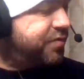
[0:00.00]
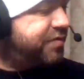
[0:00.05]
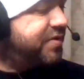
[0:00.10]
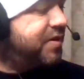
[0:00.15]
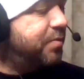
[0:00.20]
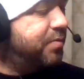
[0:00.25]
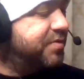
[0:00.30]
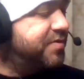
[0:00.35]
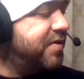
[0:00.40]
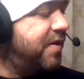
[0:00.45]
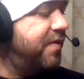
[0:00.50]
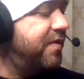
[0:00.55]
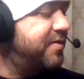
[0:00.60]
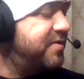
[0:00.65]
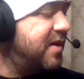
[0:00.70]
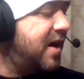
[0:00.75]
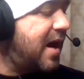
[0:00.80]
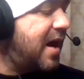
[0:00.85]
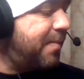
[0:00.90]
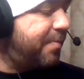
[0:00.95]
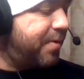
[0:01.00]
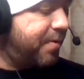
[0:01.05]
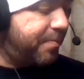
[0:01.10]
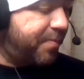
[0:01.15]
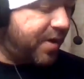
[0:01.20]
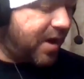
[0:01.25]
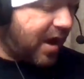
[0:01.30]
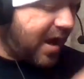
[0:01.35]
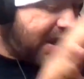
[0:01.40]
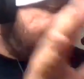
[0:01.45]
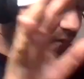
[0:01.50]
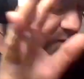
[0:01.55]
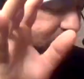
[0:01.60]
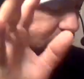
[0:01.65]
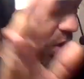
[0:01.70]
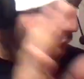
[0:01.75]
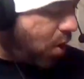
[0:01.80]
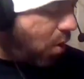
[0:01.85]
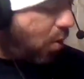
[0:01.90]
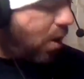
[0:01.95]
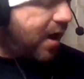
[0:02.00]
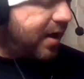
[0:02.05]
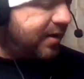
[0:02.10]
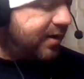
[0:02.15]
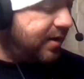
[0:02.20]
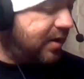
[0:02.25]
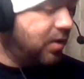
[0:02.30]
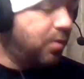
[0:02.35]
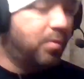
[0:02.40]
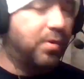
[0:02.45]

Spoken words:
see what's on the top, but I have no idea